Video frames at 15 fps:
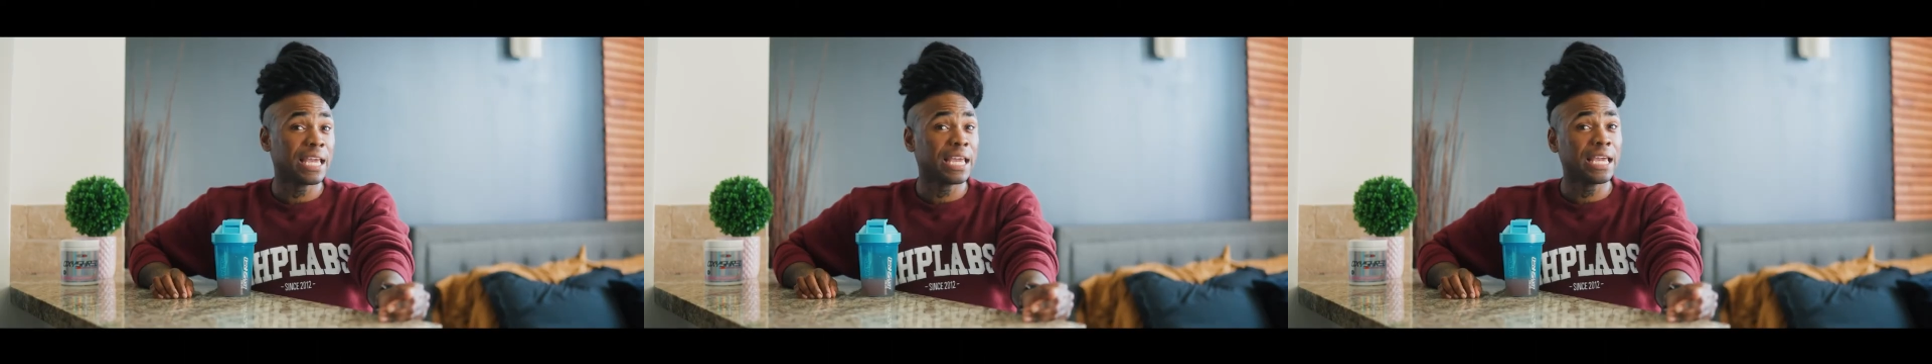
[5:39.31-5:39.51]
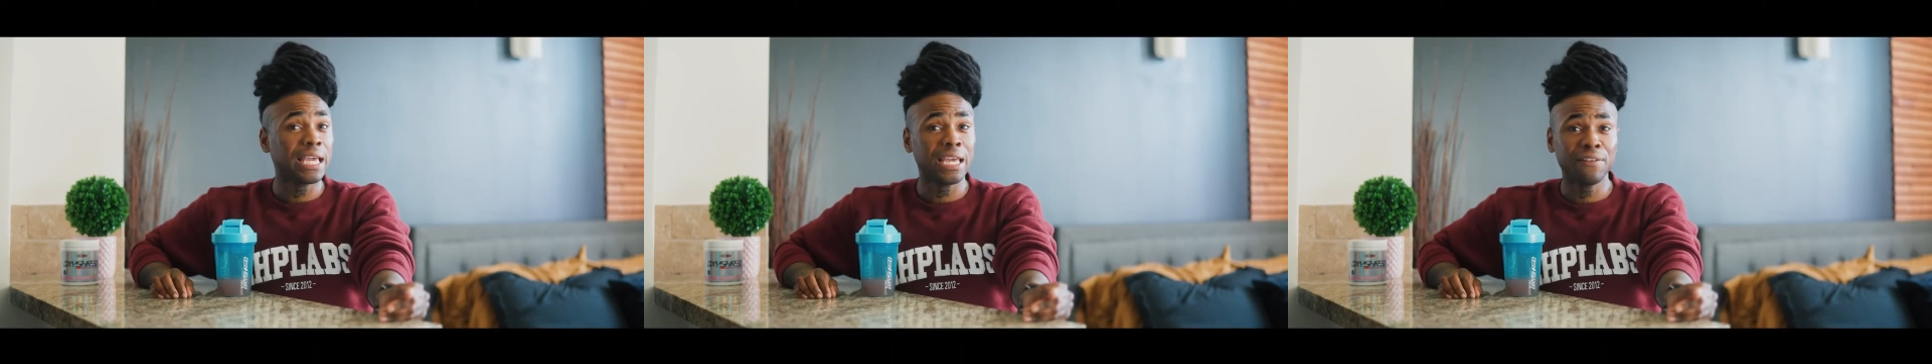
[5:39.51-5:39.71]

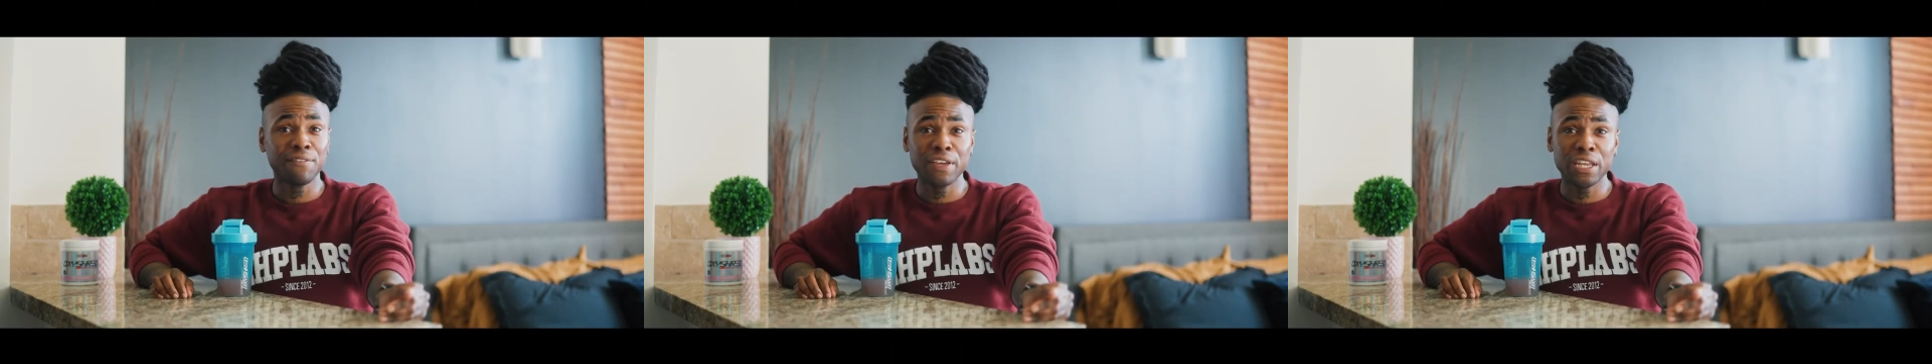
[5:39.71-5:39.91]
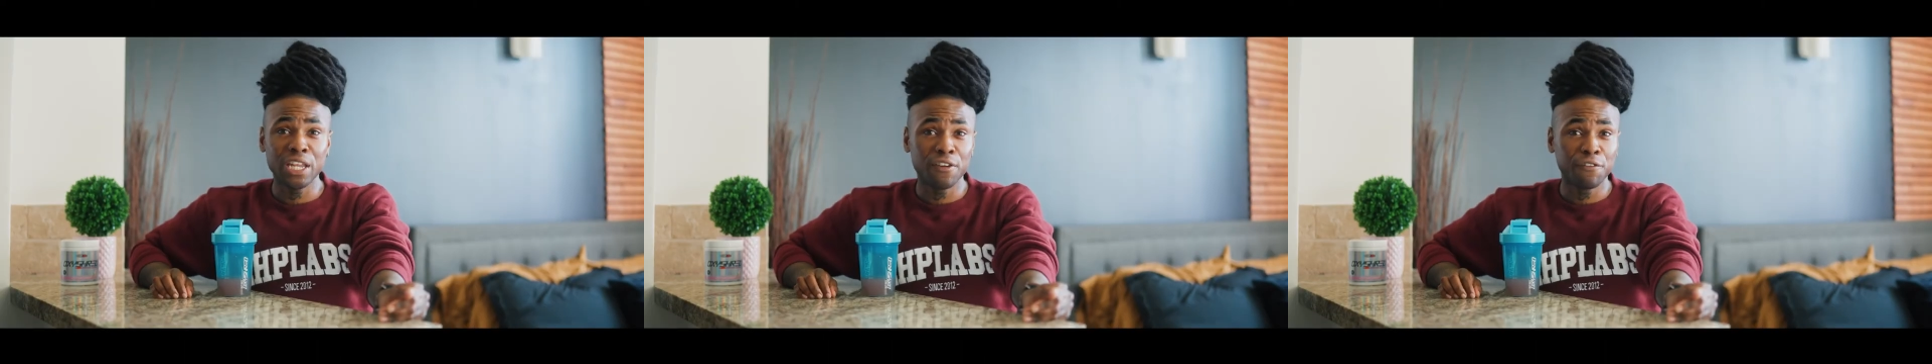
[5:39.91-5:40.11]

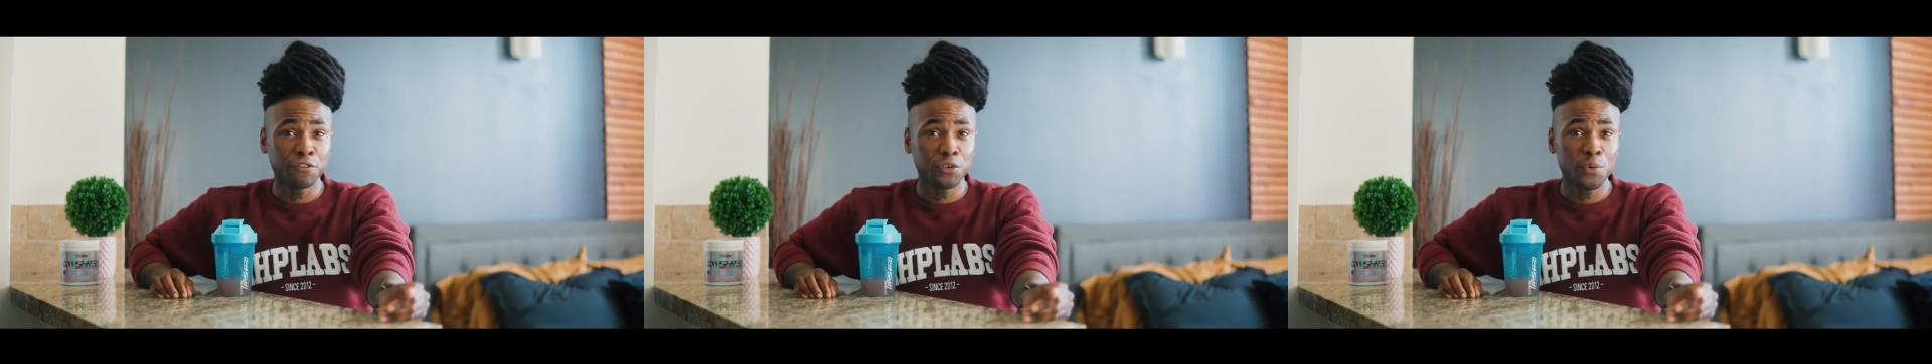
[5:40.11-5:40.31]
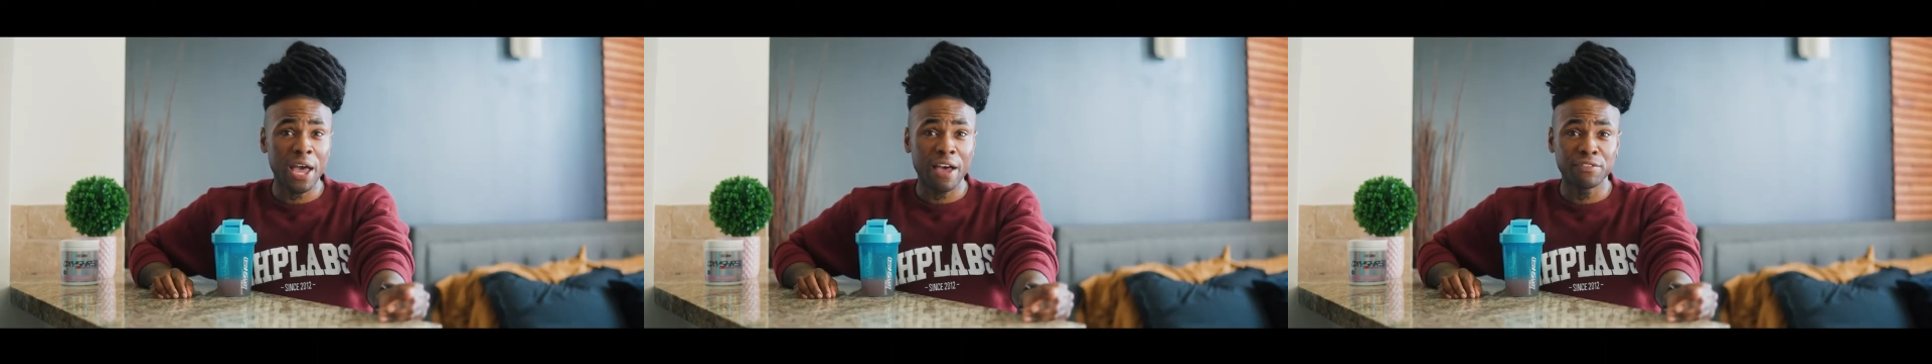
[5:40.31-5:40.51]
Even if
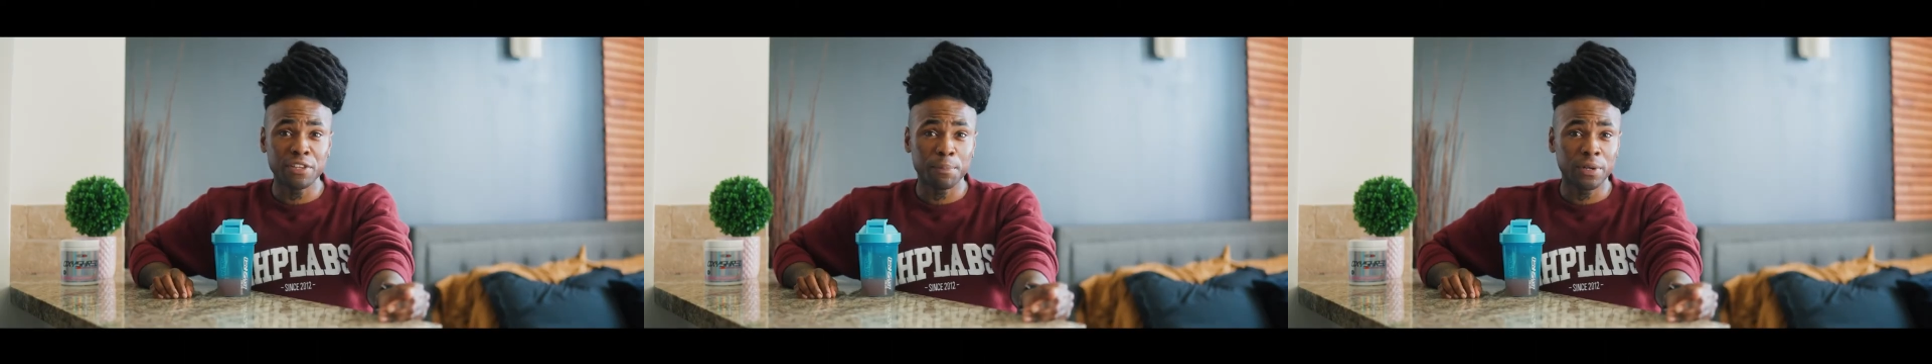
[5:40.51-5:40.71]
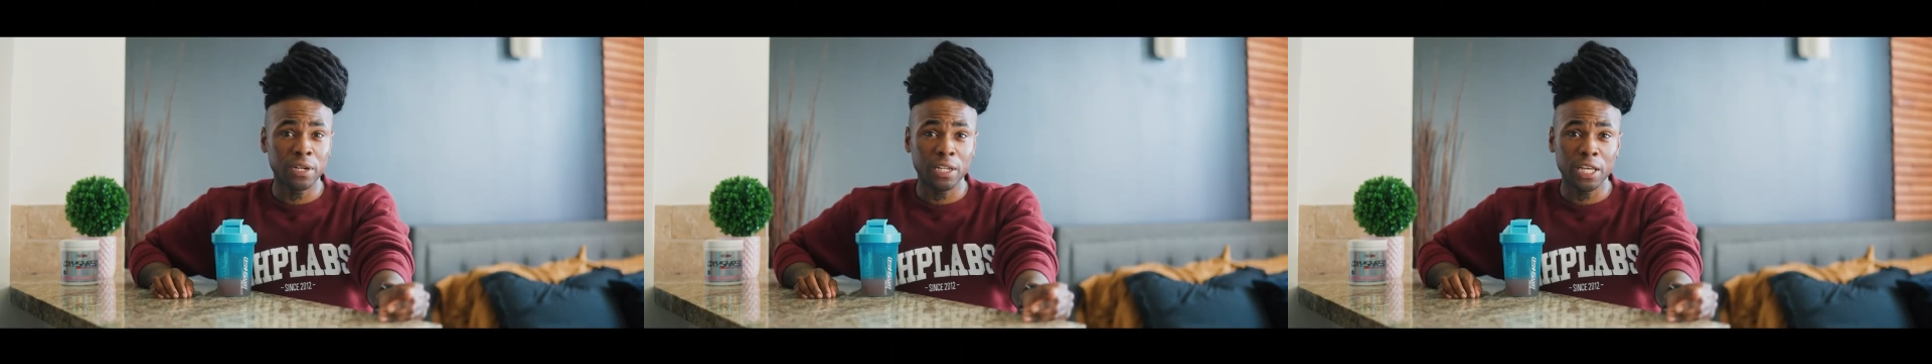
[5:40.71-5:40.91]
you have to
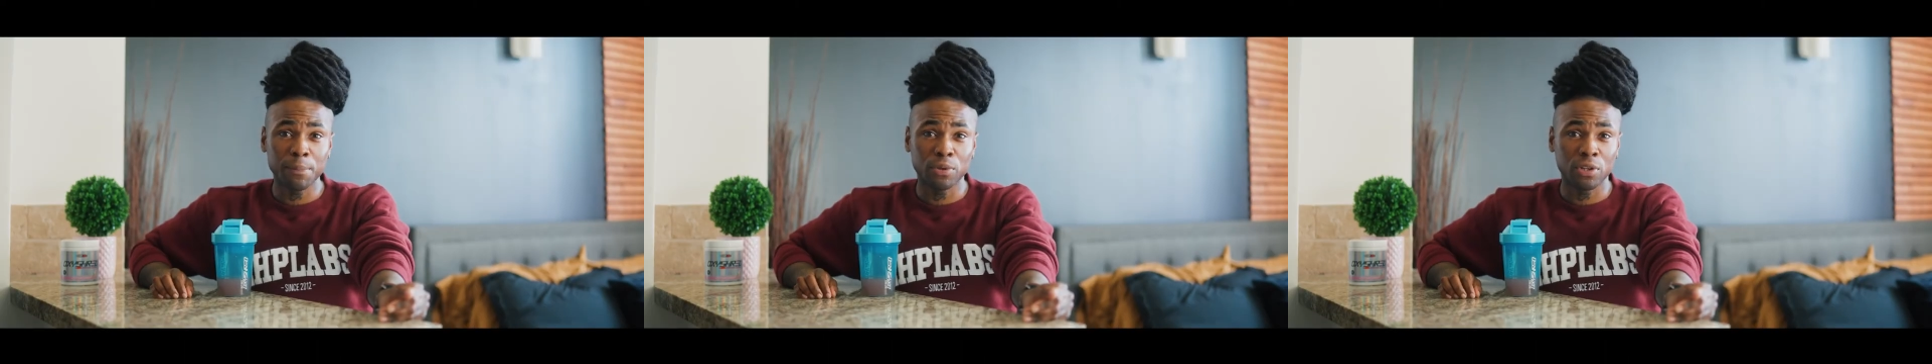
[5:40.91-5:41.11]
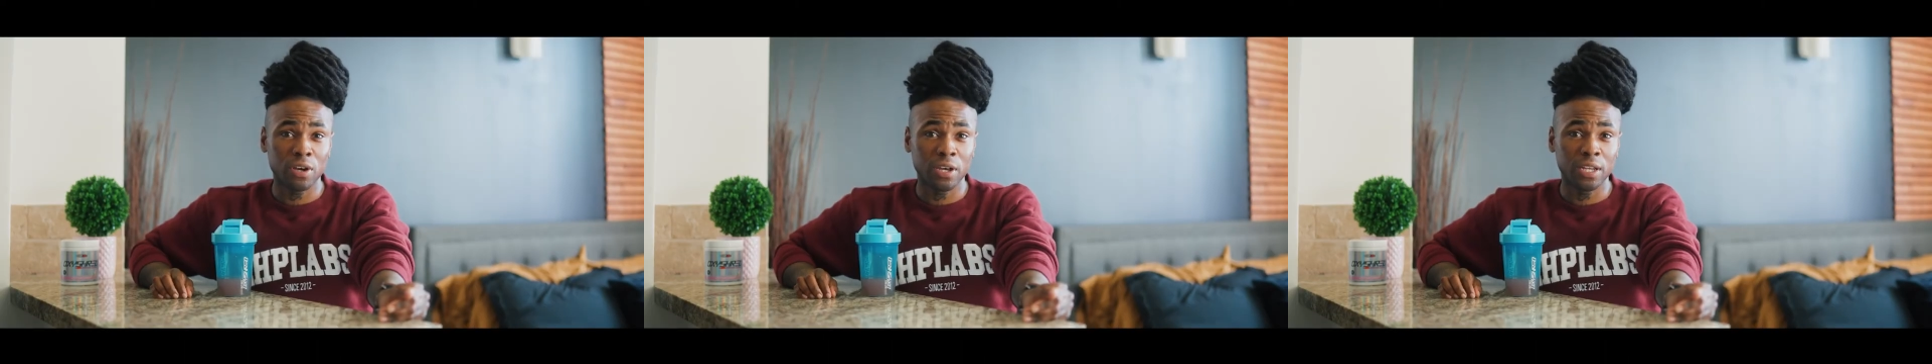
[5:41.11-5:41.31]
put a
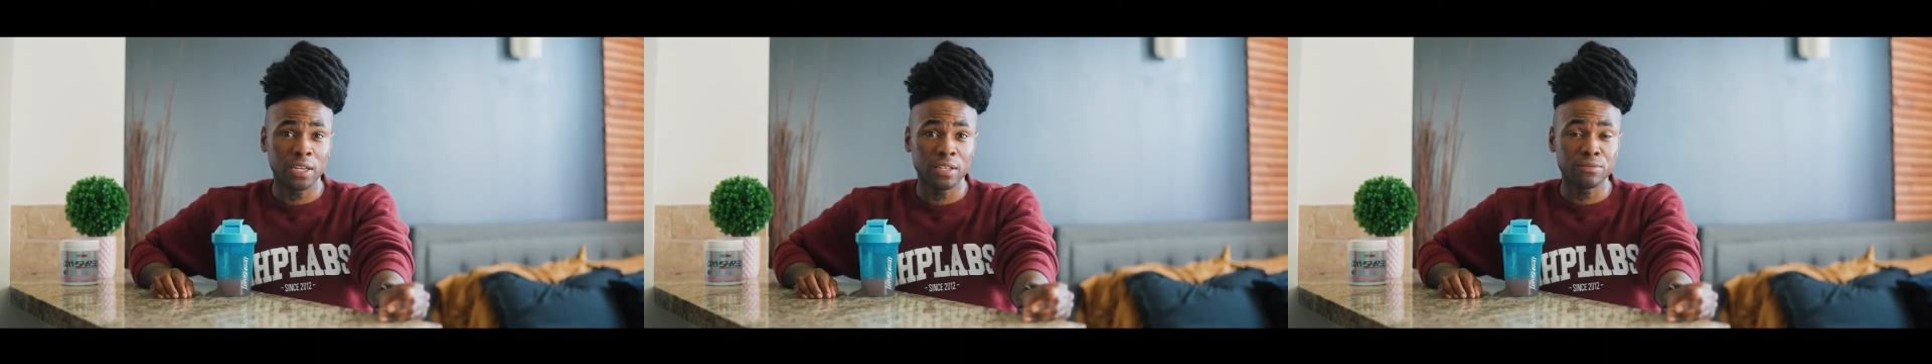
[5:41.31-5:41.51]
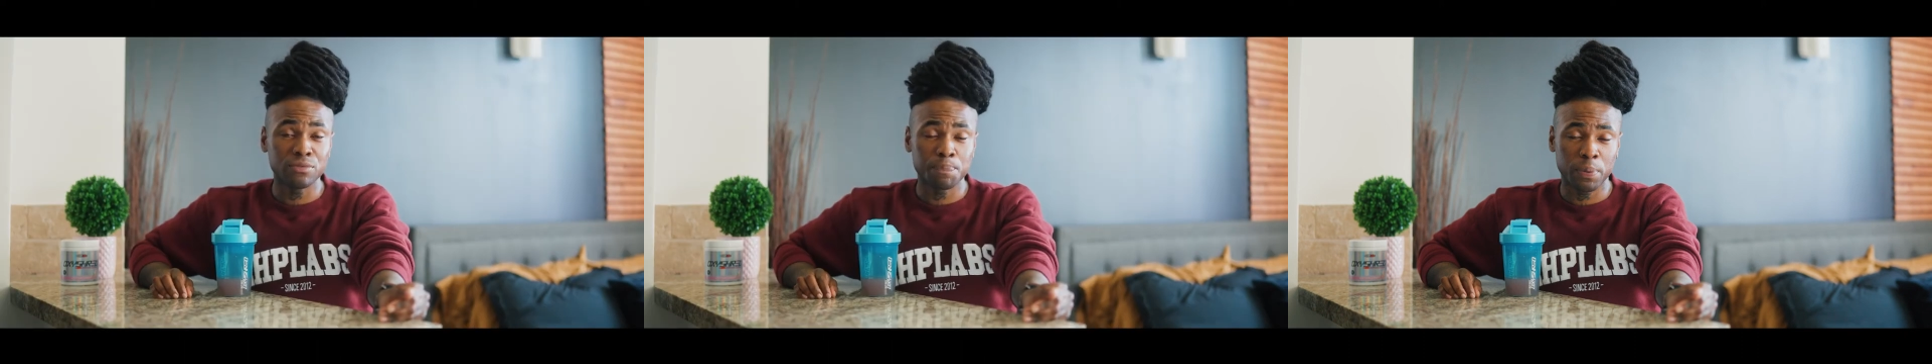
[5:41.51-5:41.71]
label on
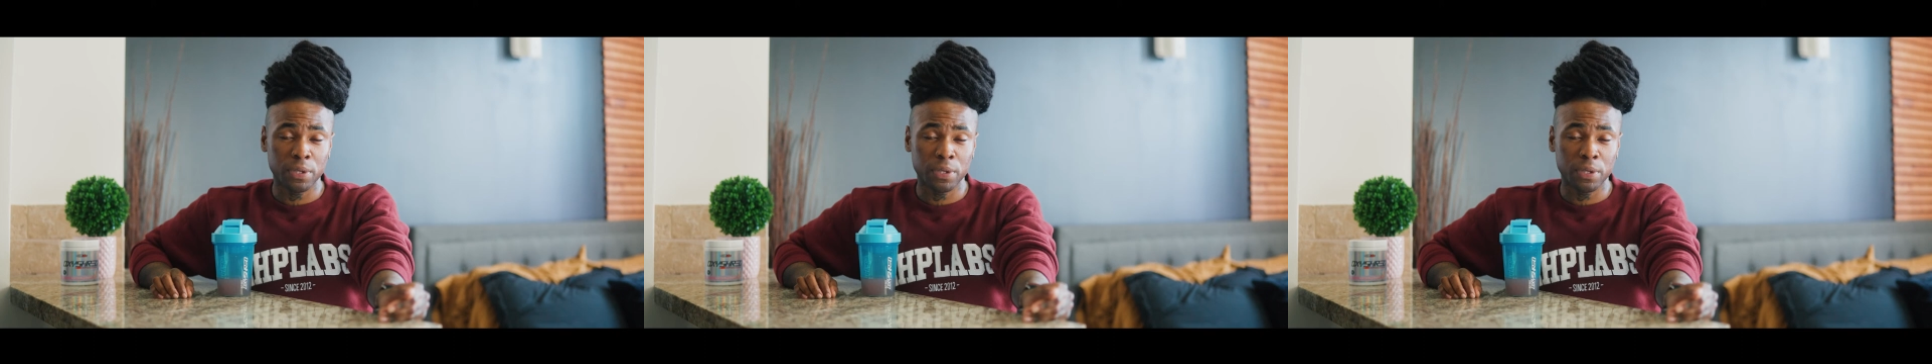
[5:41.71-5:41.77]
it,